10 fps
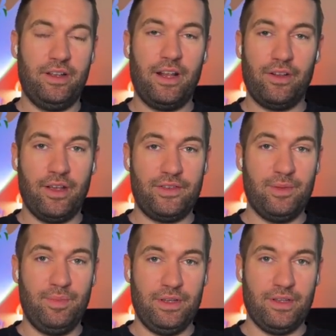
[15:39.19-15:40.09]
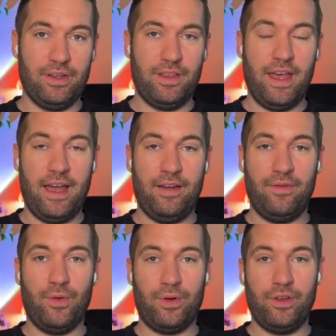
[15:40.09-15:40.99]
And I'd love to build
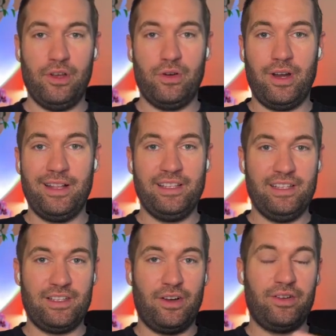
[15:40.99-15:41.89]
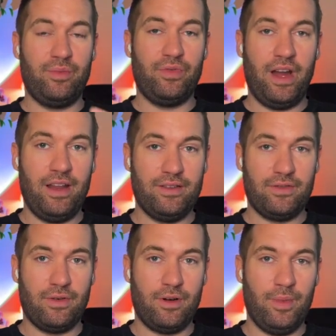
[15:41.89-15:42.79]
that for you, or at least start to
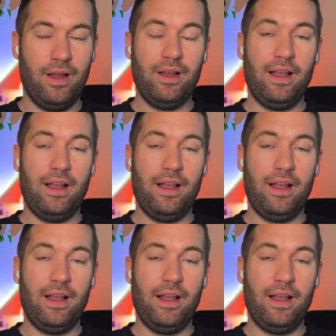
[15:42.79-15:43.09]
brainstorm